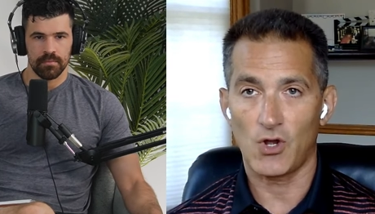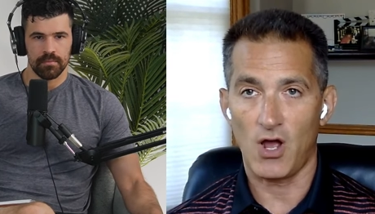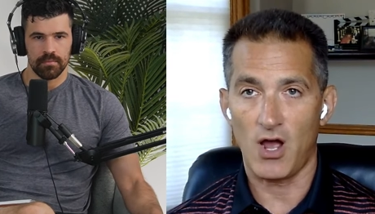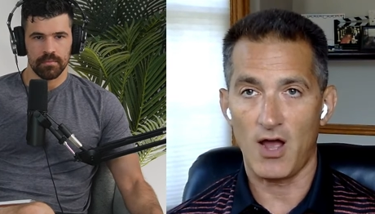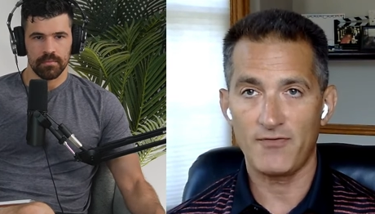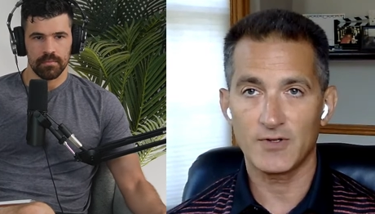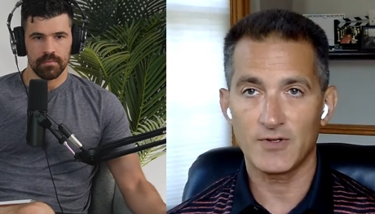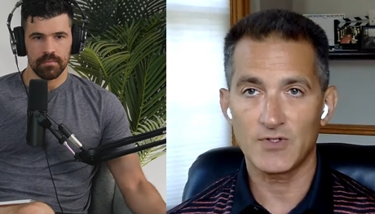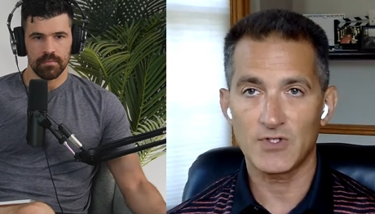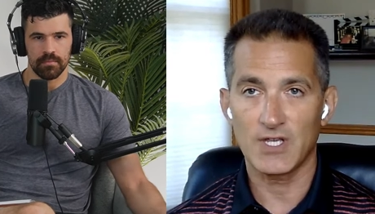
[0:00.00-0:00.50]
Speaker 1: to
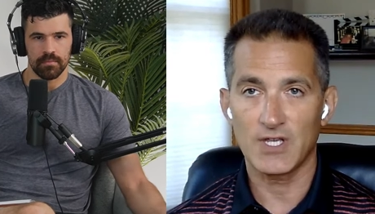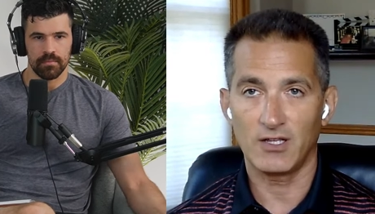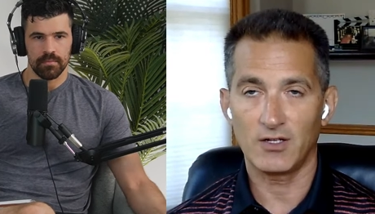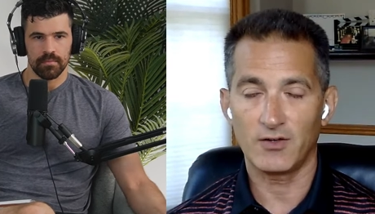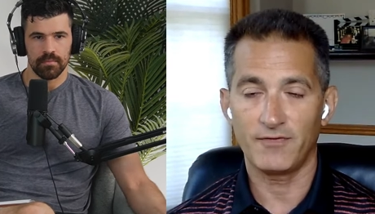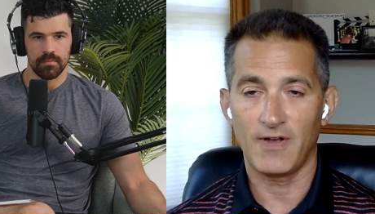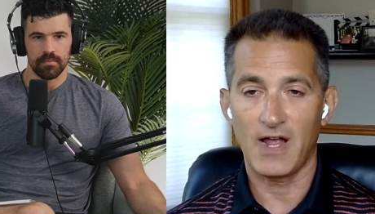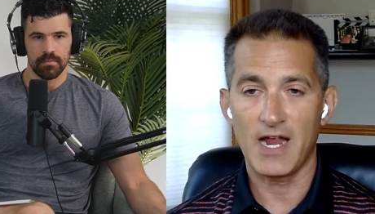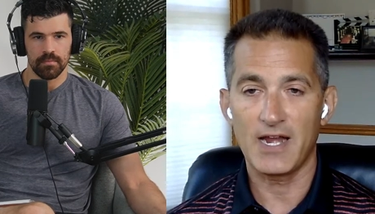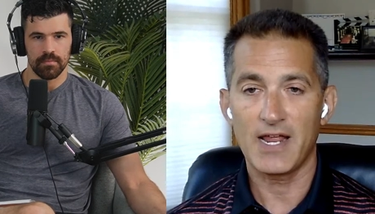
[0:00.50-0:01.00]
offer
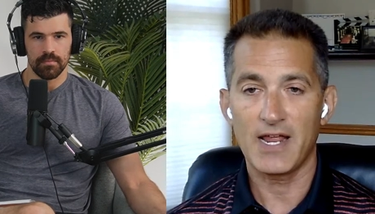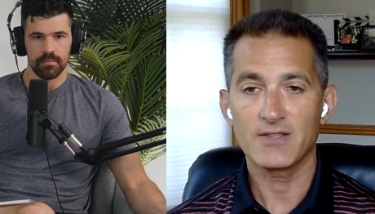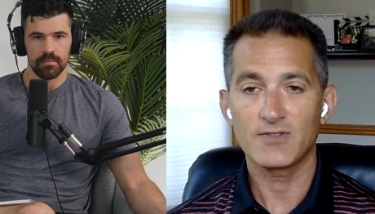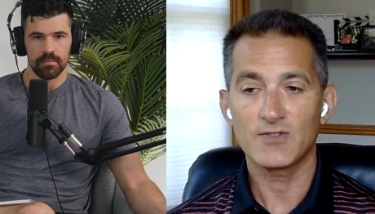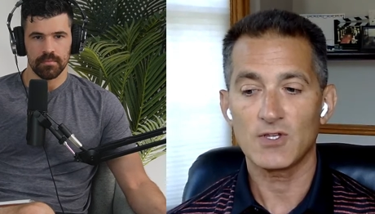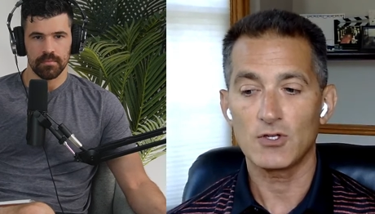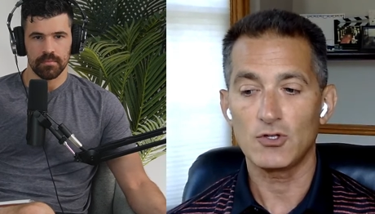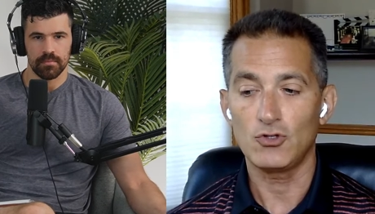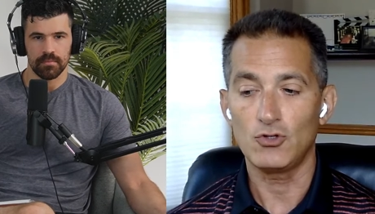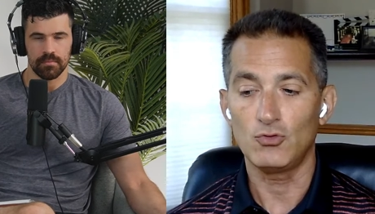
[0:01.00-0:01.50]
seller
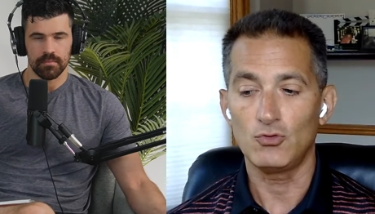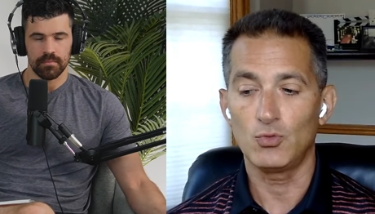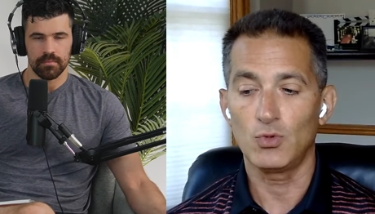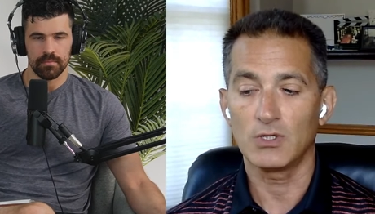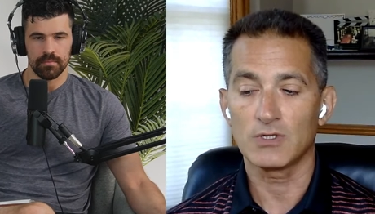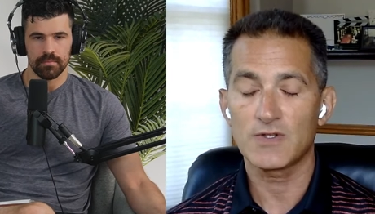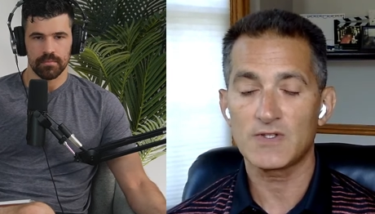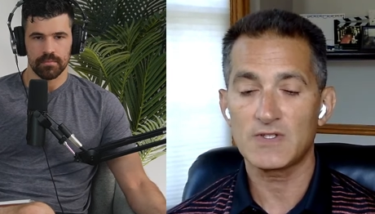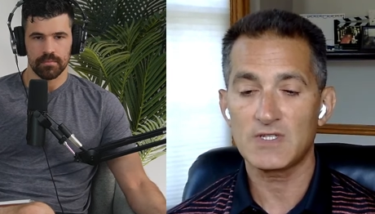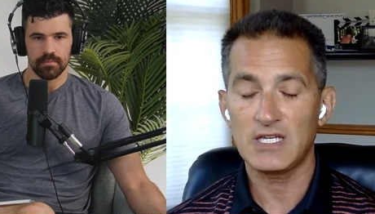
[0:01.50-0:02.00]
financing, you
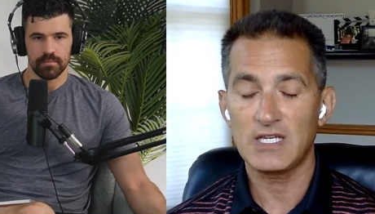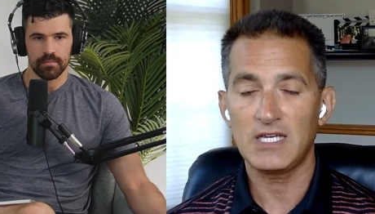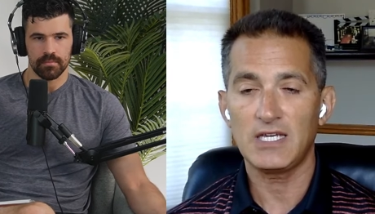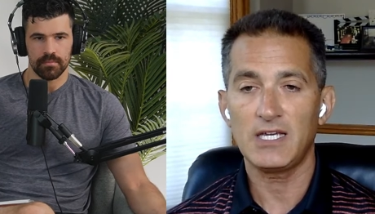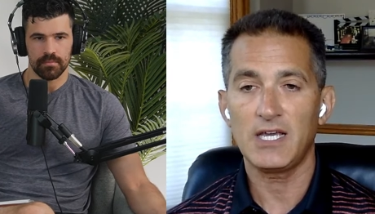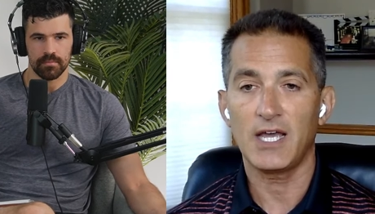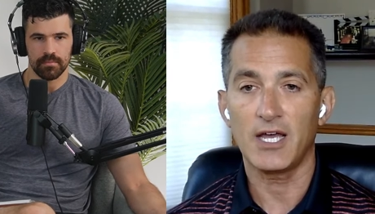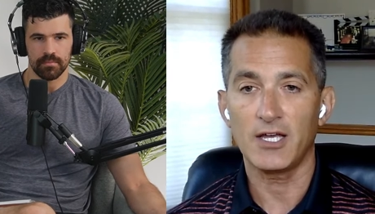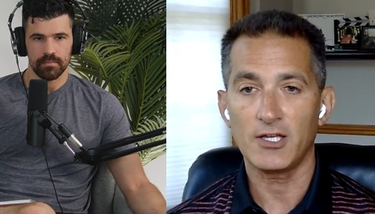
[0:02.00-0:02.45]
will see